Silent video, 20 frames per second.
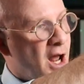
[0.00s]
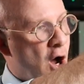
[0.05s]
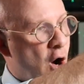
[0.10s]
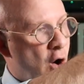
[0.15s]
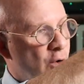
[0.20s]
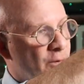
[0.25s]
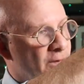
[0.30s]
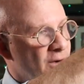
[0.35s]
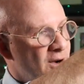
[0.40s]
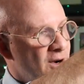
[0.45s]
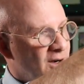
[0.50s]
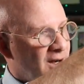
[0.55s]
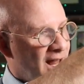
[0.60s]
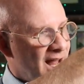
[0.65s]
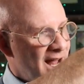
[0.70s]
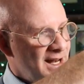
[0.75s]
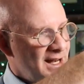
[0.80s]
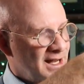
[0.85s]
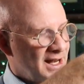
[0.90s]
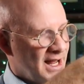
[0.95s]
it over your
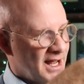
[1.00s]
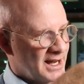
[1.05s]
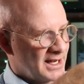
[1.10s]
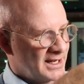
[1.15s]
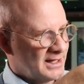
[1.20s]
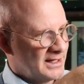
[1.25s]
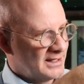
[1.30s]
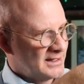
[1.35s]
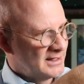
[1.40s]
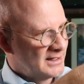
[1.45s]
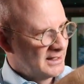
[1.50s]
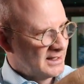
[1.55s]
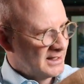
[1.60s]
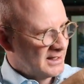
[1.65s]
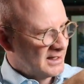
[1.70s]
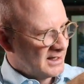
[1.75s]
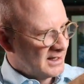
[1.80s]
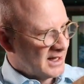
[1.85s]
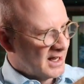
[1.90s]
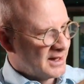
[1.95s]
landing net.
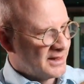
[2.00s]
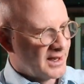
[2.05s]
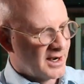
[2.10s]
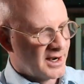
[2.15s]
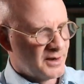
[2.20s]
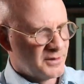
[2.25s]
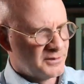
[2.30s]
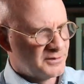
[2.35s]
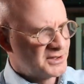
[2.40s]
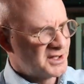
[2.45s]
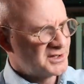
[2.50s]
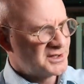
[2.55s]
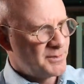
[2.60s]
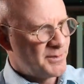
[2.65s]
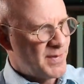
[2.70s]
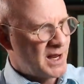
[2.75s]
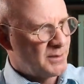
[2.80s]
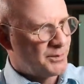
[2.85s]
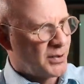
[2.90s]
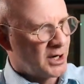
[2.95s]
And they're just
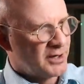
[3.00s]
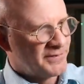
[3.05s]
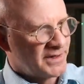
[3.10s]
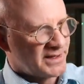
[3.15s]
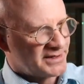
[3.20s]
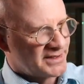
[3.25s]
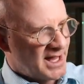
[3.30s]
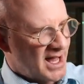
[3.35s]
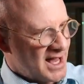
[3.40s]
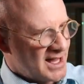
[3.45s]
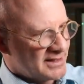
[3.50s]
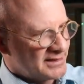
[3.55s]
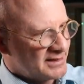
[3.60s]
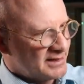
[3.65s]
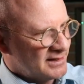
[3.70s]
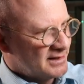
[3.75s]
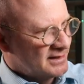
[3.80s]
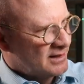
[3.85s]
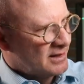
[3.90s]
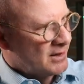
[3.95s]
about the perfect
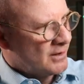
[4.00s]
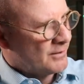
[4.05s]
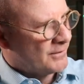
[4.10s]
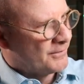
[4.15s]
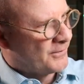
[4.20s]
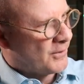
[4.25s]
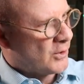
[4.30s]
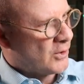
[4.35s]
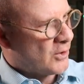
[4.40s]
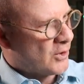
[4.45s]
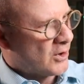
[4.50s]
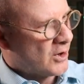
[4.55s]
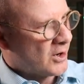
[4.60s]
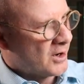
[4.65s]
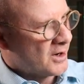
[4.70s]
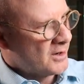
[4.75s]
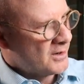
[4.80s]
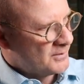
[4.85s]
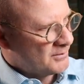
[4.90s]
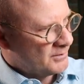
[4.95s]
size
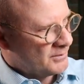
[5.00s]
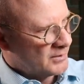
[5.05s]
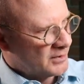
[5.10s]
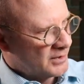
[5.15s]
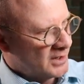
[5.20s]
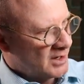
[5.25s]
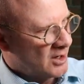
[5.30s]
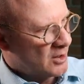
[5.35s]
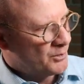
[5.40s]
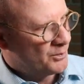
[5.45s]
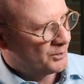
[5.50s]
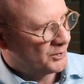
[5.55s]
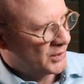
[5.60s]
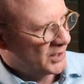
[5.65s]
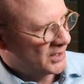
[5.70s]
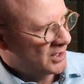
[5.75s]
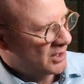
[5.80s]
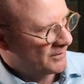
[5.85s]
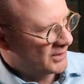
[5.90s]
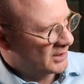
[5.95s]
for, you know,
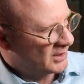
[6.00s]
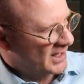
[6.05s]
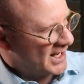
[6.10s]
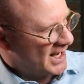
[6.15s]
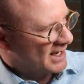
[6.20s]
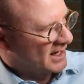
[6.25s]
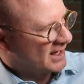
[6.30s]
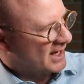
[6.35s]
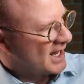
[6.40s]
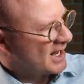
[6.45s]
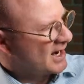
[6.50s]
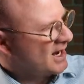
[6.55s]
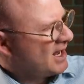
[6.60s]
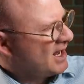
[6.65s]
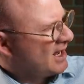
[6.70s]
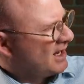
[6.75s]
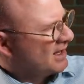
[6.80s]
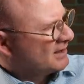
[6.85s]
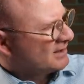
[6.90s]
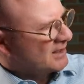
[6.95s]
putting over your landing net.
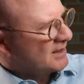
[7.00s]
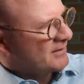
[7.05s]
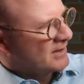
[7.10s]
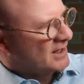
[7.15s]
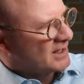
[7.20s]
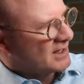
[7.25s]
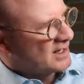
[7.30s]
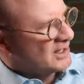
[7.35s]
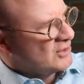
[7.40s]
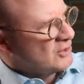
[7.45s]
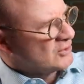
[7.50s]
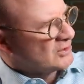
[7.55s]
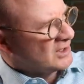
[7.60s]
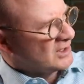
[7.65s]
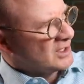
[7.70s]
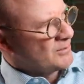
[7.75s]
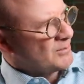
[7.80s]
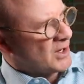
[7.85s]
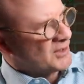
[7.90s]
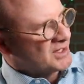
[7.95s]
It's even,
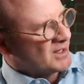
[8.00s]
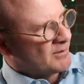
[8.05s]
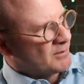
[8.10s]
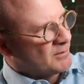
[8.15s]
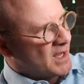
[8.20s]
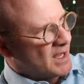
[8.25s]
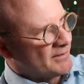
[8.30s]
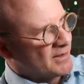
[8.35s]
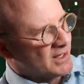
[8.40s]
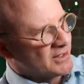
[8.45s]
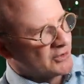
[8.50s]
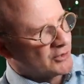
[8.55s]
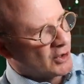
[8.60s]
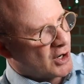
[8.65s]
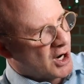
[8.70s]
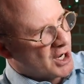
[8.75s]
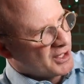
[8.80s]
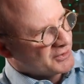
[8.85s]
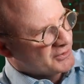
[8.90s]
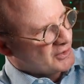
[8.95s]
usually most of them have a
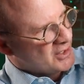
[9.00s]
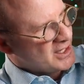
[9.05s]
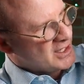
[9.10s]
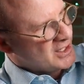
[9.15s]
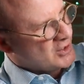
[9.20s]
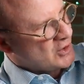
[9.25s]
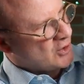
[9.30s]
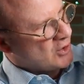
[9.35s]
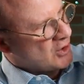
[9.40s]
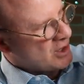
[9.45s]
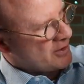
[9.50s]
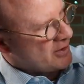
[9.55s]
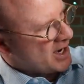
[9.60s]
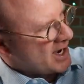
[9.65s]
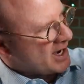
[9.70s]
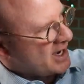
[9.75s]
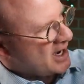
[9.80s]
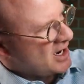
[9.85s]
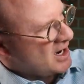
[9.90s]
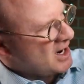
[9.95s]
drawstring cord
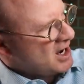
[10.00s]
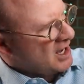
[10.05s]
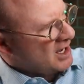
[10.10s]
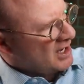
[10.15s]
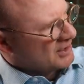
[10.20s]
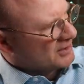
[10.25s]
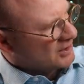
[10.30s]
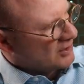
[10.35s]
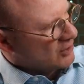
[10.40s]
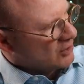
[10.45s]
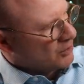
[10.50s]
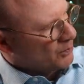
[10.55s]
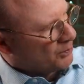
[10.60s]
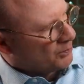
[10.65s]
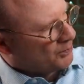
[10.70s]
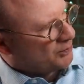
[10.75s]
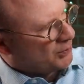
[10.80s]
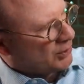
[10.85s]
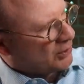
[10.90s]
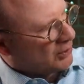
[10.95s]
right here, so you
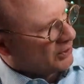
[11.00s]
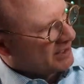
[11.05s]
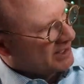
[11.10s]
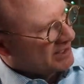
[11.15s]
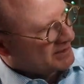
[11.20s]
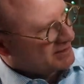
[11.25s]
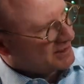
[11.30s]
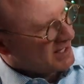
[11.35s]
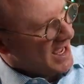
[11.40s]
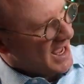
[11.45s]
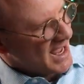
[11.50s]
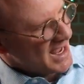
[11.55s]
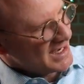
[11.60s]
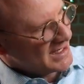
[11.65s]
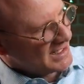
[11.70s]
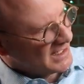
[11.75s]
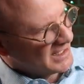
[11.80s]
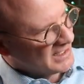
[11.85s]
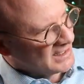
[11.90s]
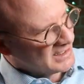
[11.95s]
pull this
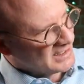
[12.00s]
tight,